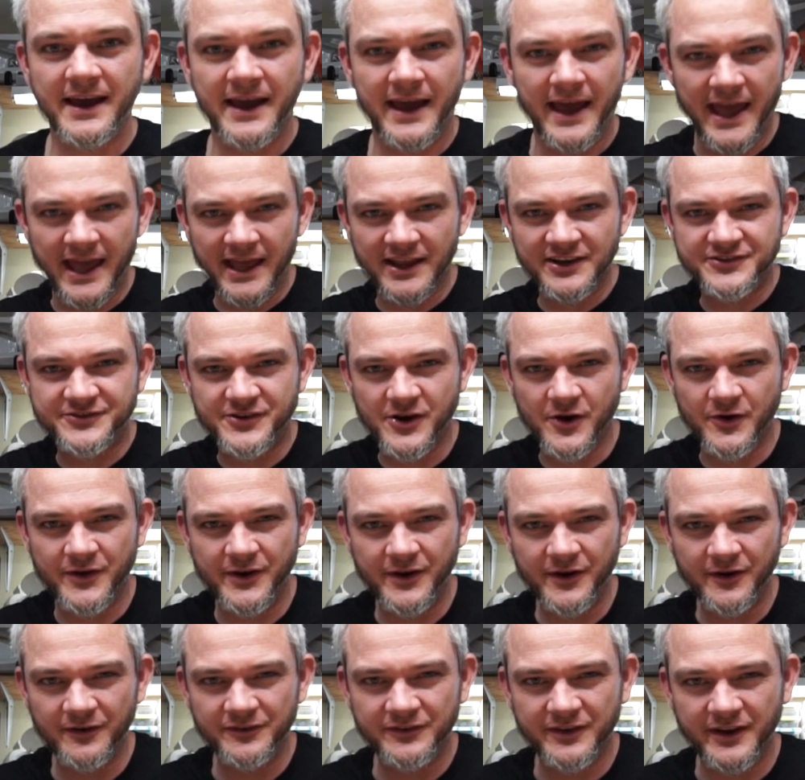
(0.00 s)
Hey, it's Joe
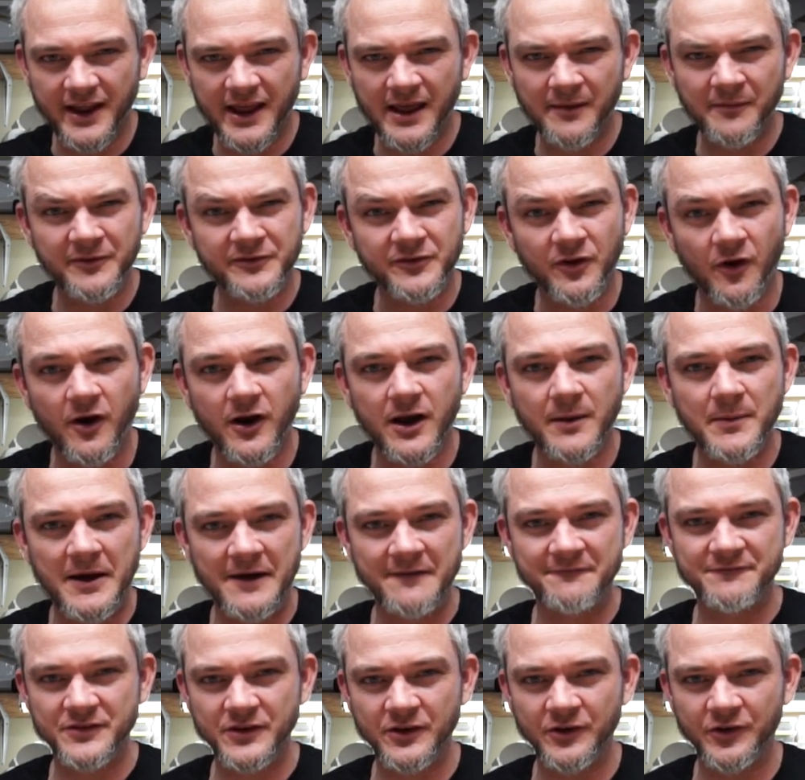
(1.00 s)
here. Today I'm going to talk
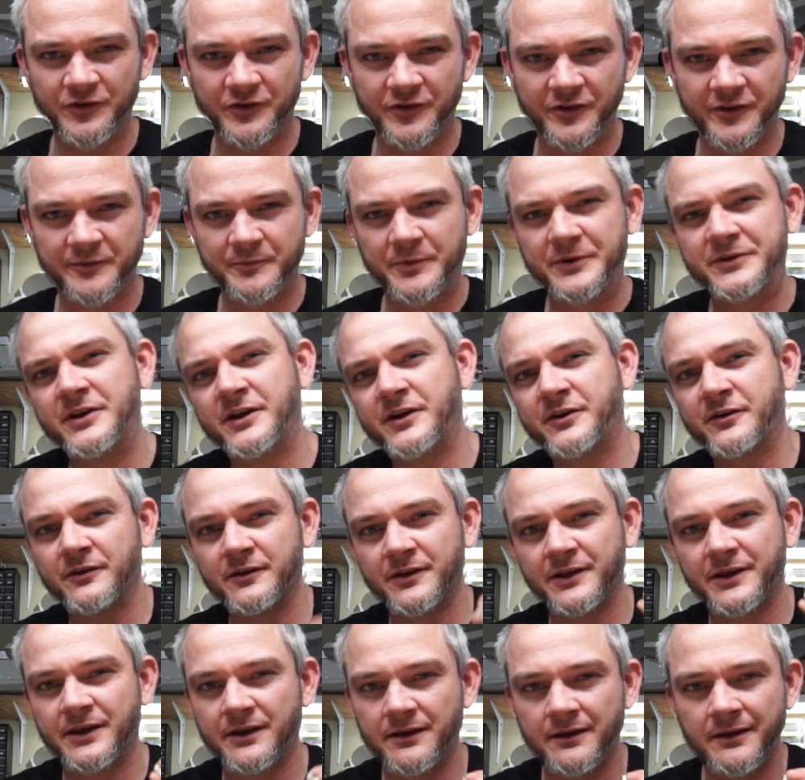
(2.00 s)
about fuses,
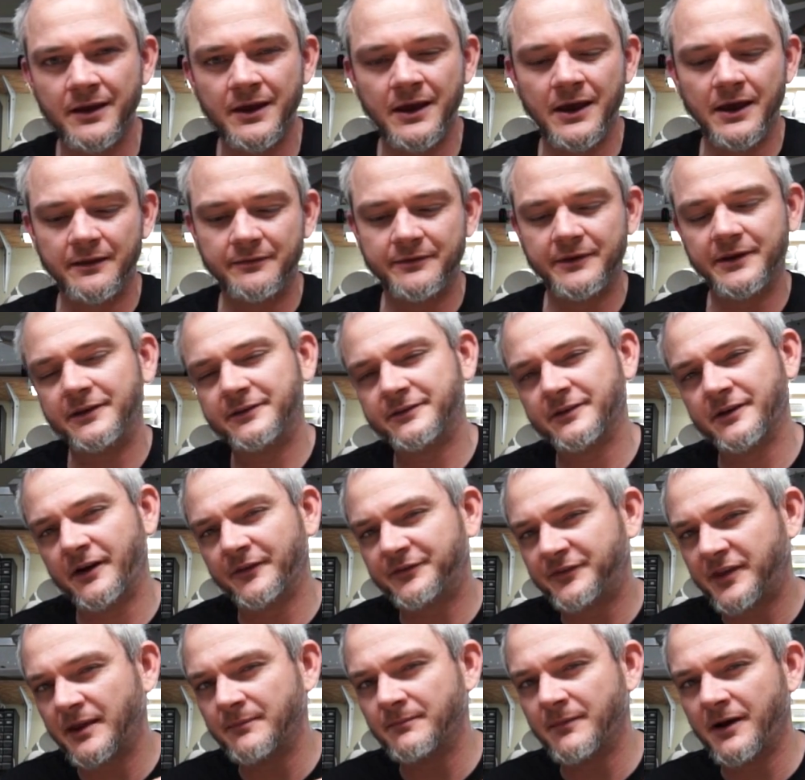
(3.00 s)
particularly these uh,
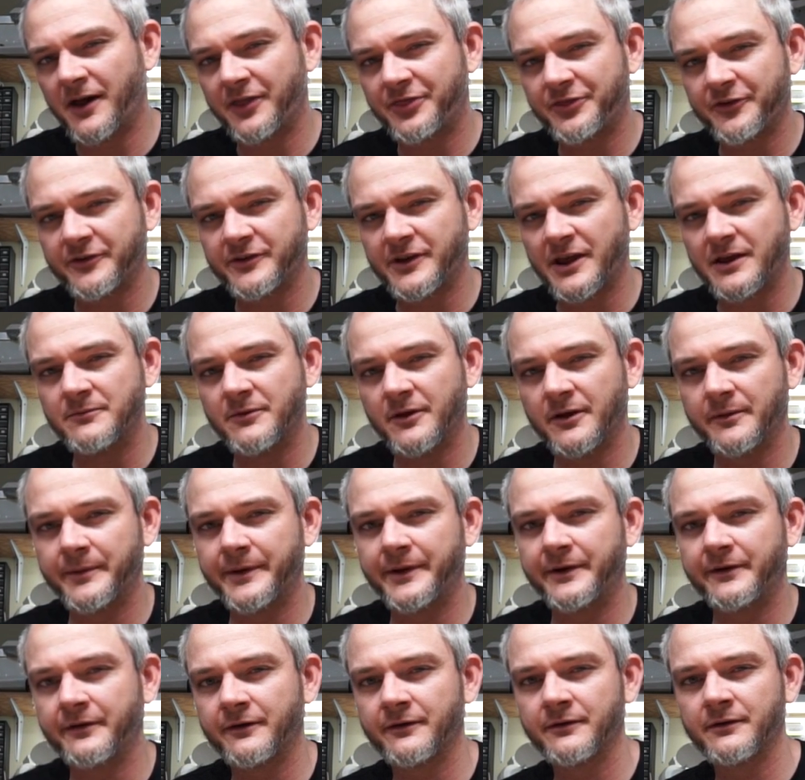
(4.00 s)
10 by 38
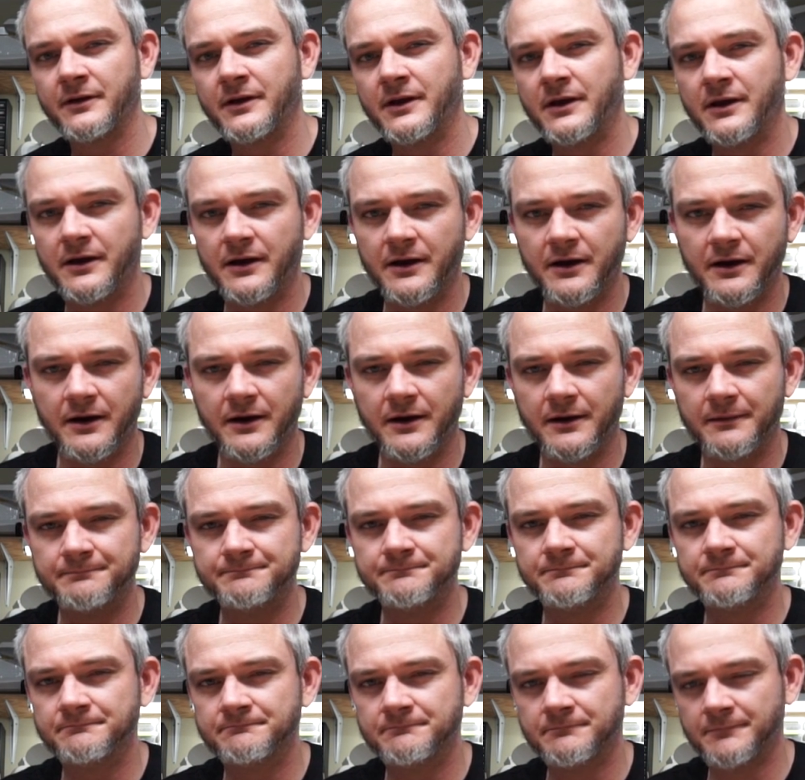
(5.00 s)
millimeter, uh,
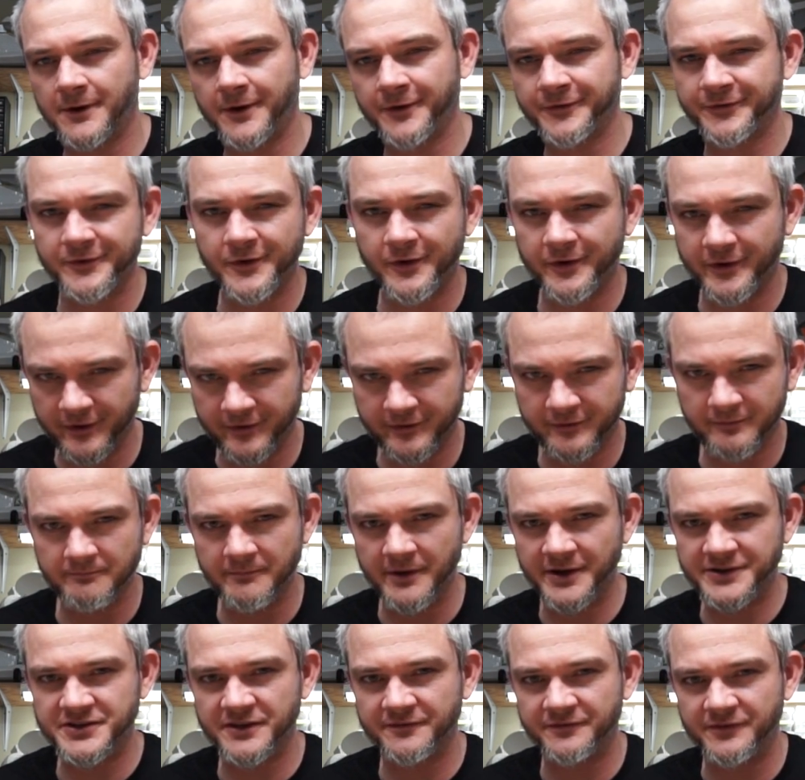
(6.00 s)
also known as
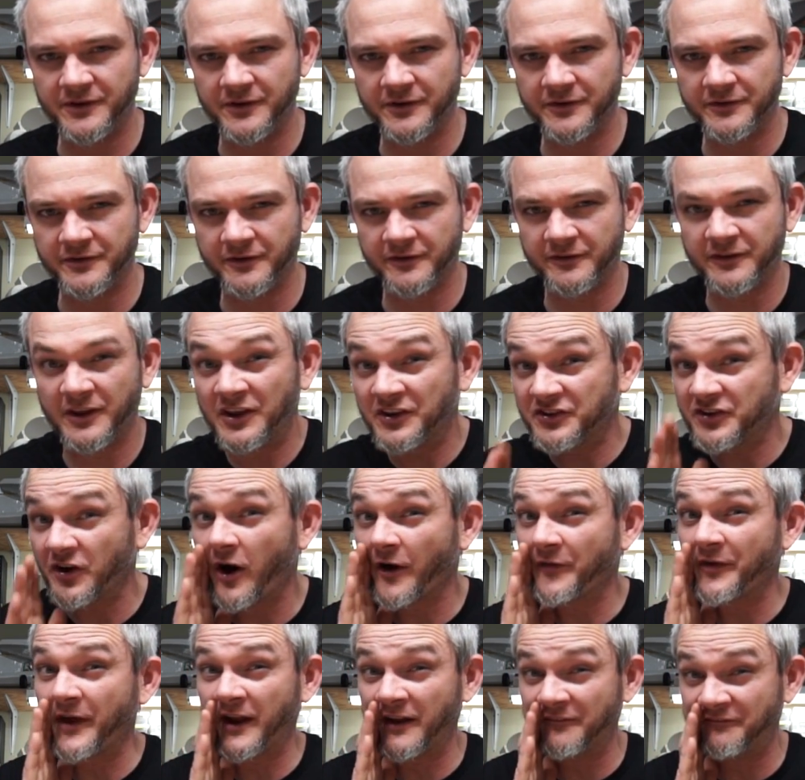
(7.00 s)
midget fuses.
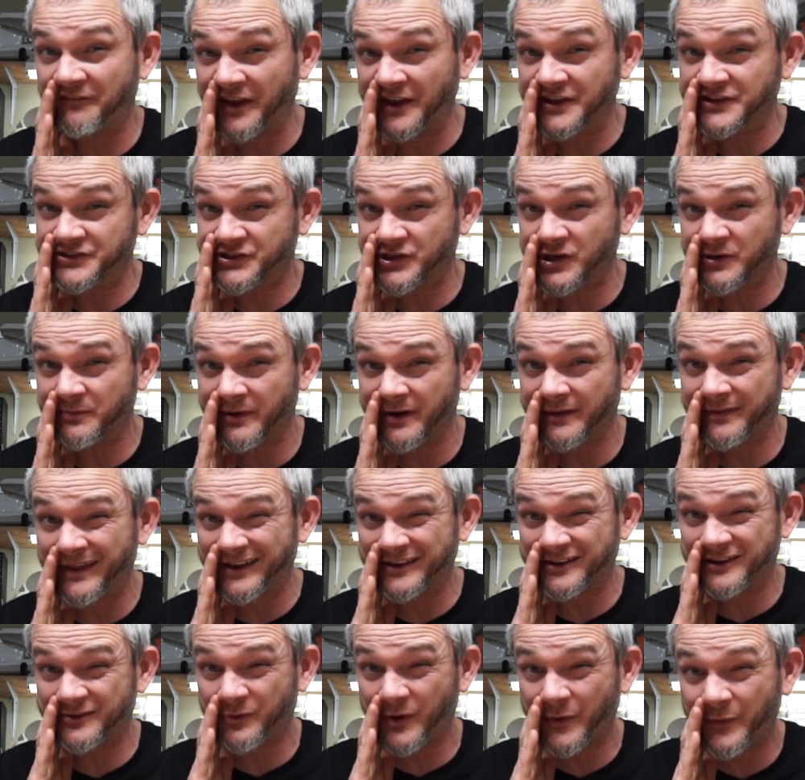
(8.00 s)
Sorry that offend you, but
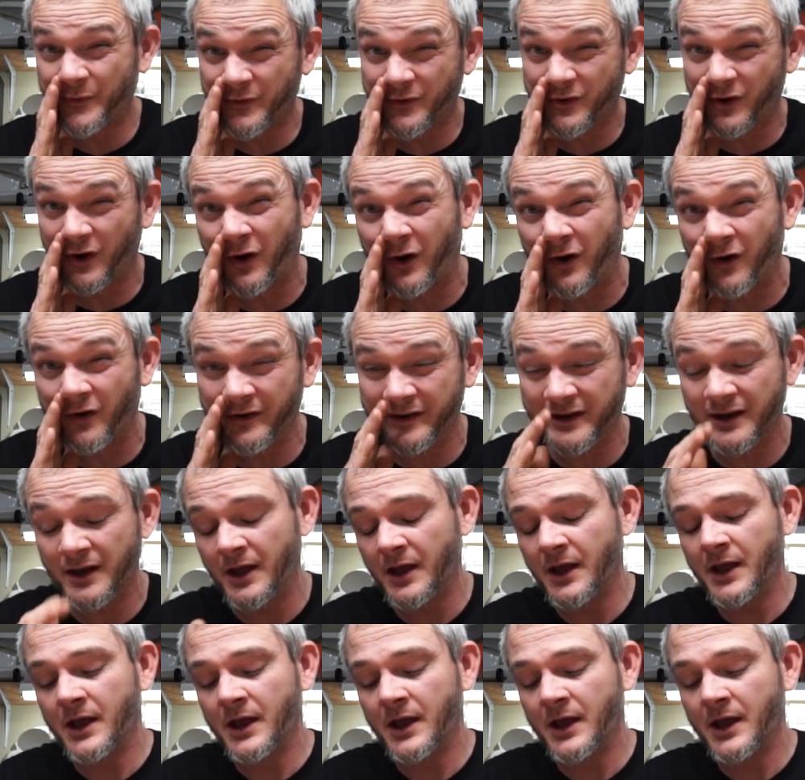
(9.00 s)
that's just what they're called.